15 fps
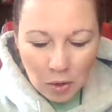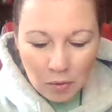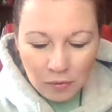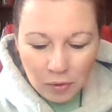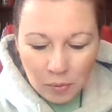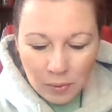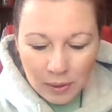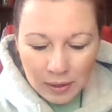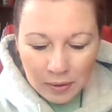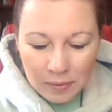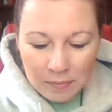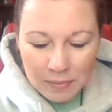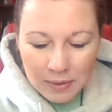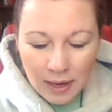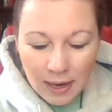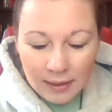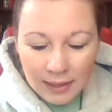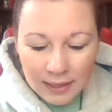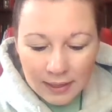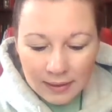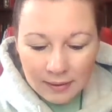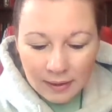overwhelm. I
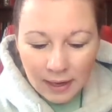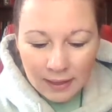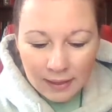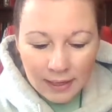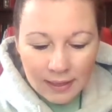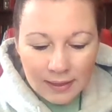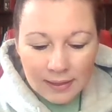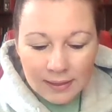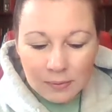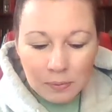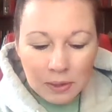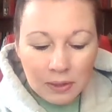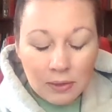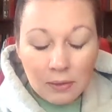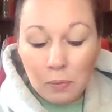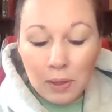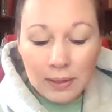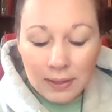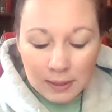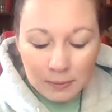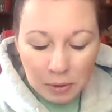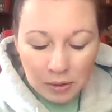like this
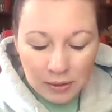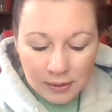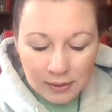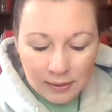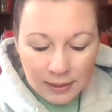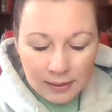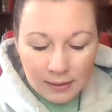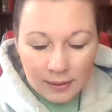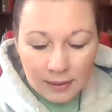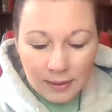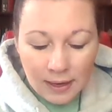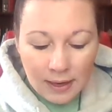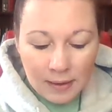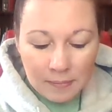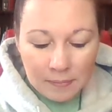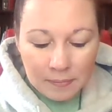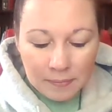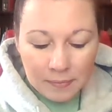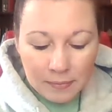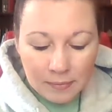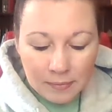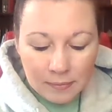what this person said.
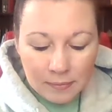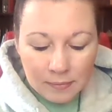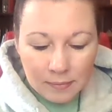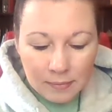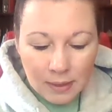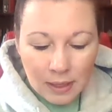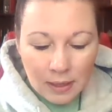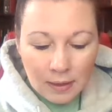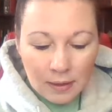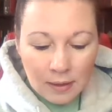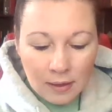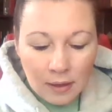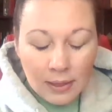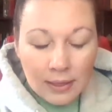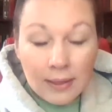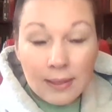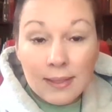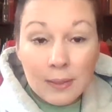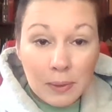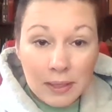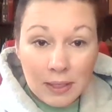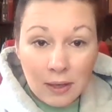Okay, this
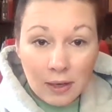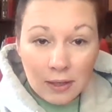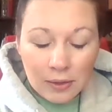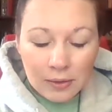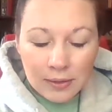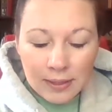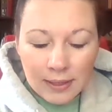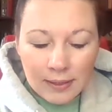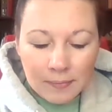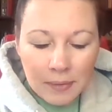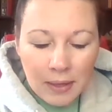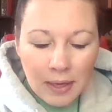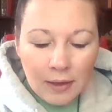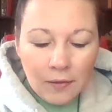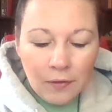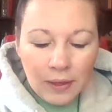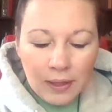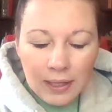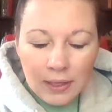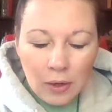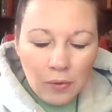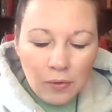is what the article says.
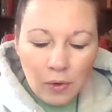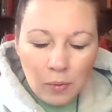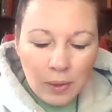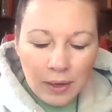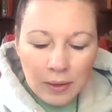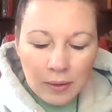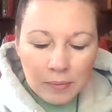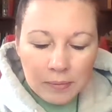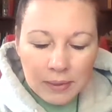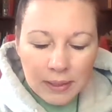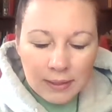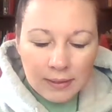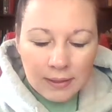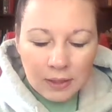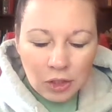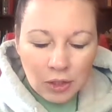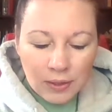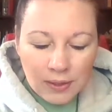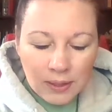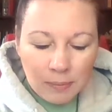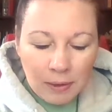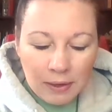Feeling overwhelmed isn't
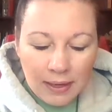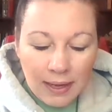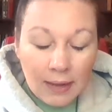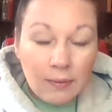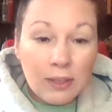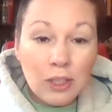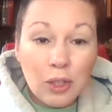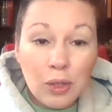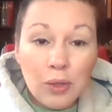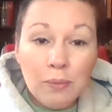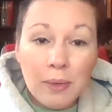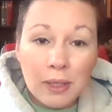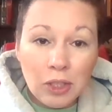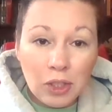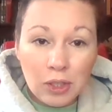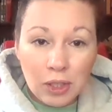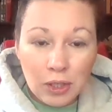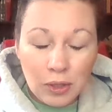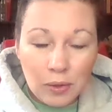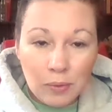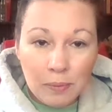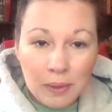just about having too much to
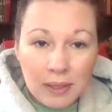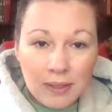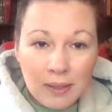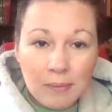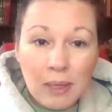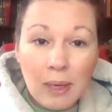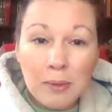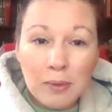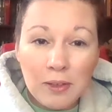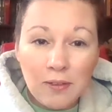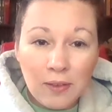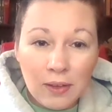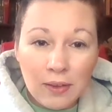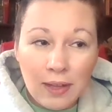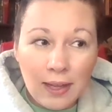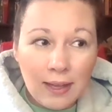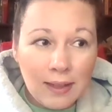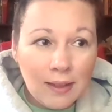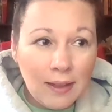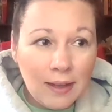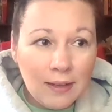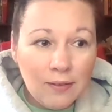do, because sometimes we feel that
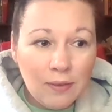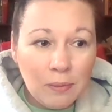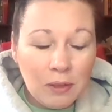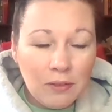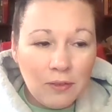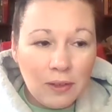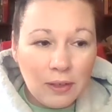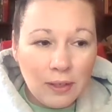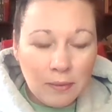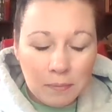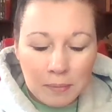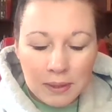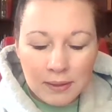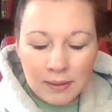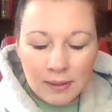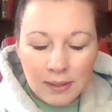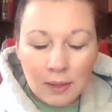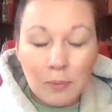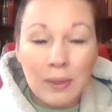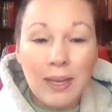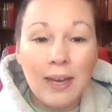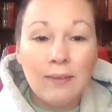in life and we feel it in business,
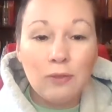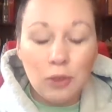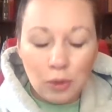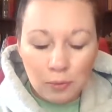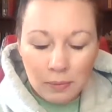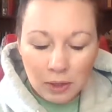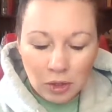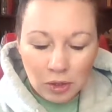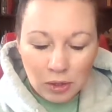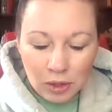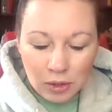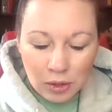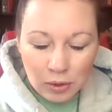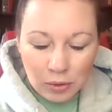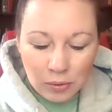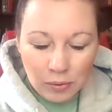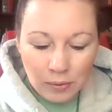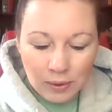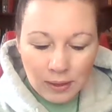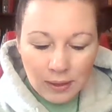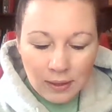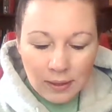like we have too much to
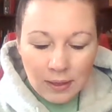do.